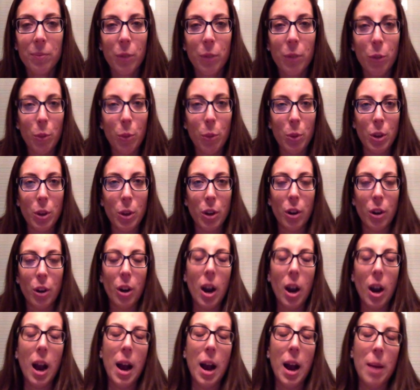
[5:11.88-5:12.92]
through
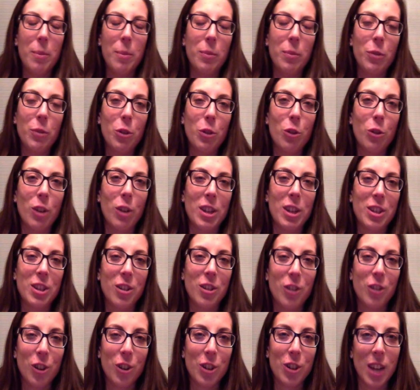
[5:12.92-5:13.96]
the rest
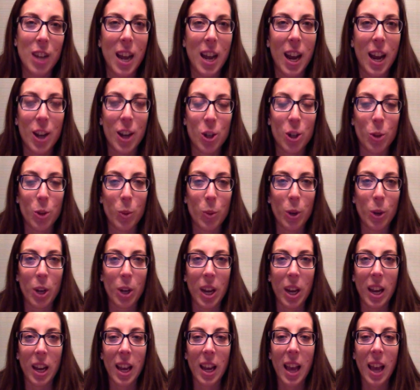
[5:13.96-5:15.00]
of your day as you're
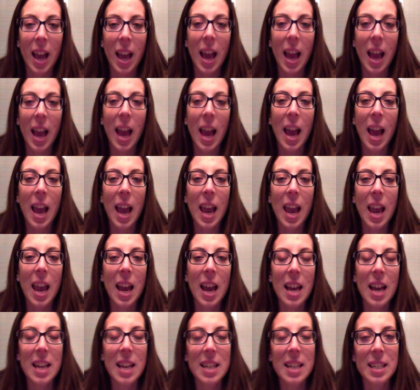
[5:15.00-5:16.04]
working.
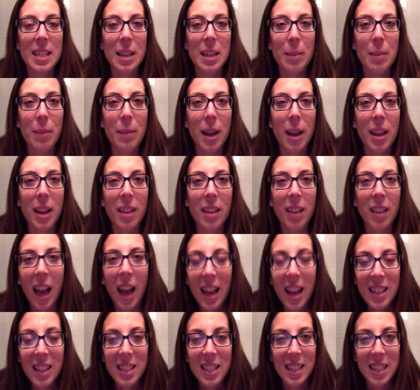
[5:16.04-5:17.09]
And my
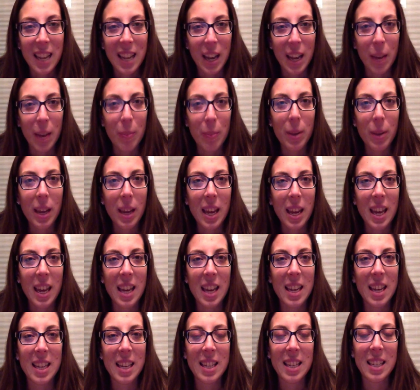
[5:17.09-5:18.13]
last tip
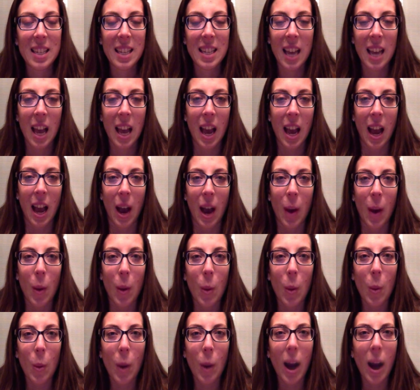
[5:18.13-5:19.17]
is,
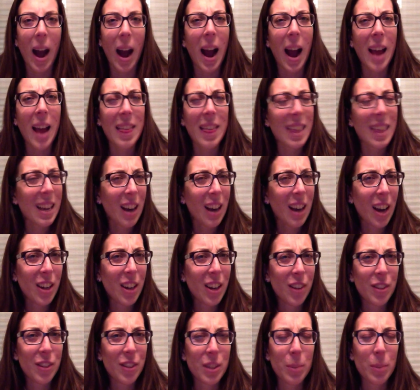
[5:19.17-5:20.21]
I think, kind
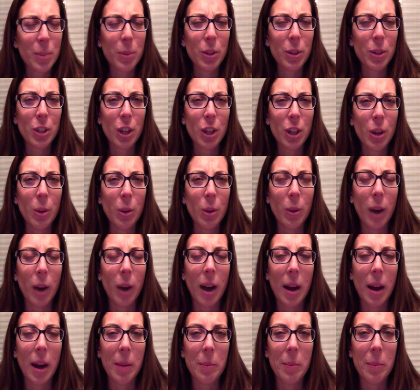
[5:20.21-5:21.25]
of simple too.
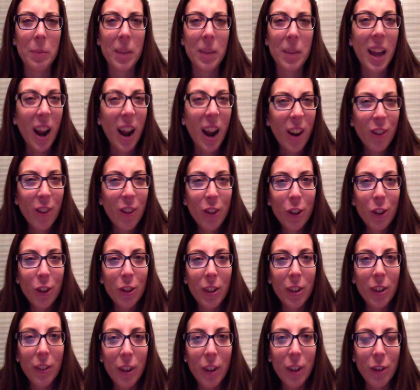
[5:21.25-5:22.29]
Get out of your
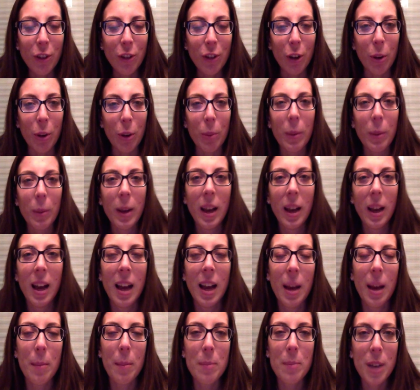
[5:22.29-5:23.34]
living room.
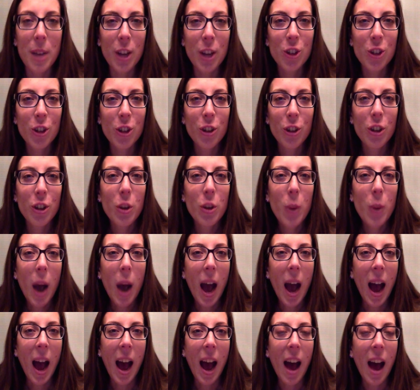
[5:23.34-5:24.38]
Make sure that you
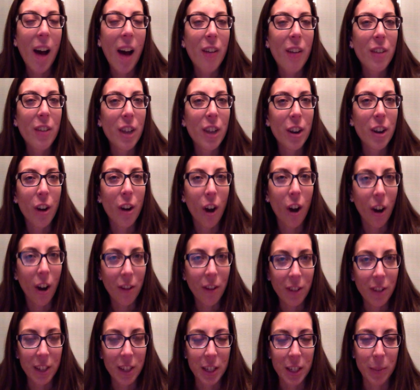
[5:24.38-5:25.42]
have an
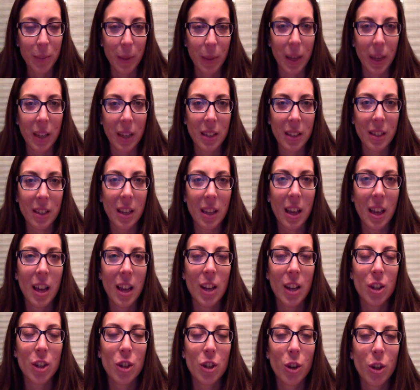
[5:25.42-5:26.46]
office space
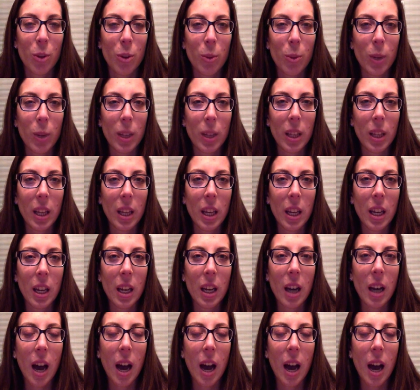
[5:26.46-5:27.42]
to really